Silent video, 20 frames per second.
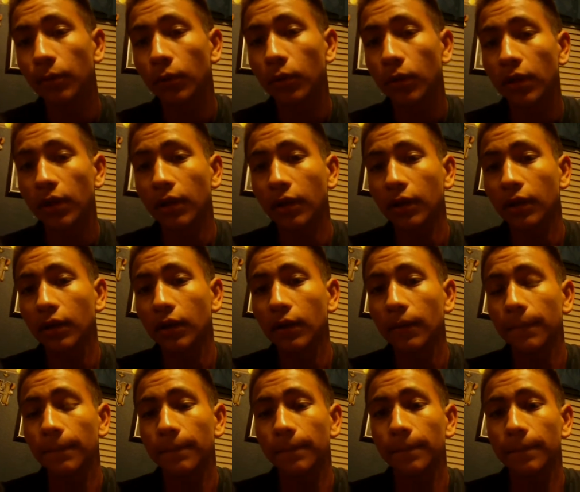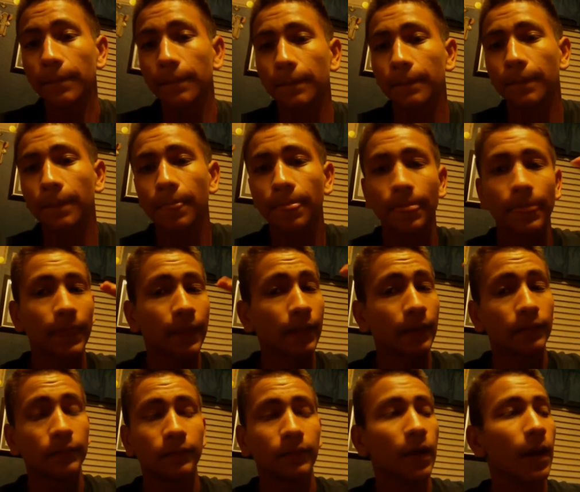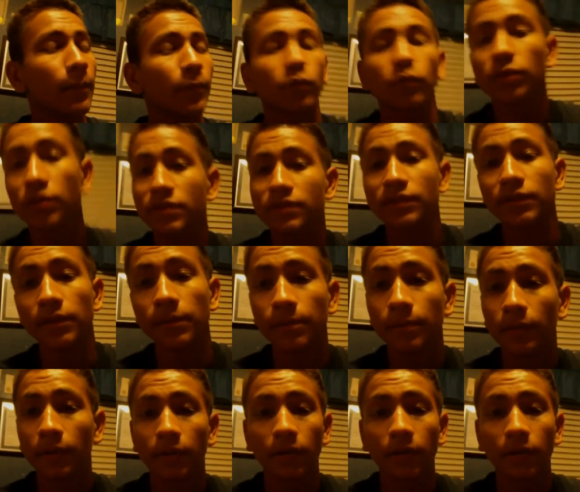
the morning. I'm gonna go to sleep.